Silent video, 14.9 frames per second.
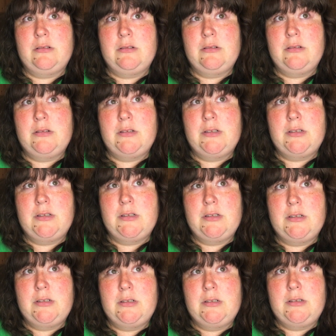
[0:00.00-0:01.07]

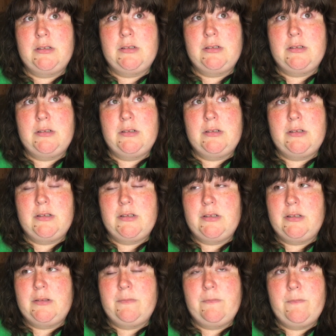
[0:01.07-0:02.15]

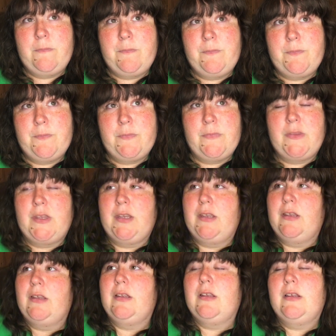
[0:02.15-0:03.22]

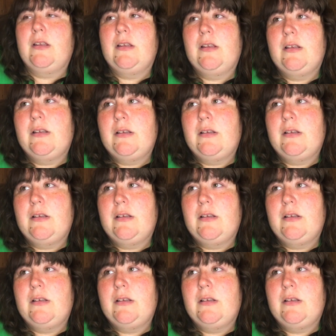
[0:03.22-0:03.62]
Nobody speaks.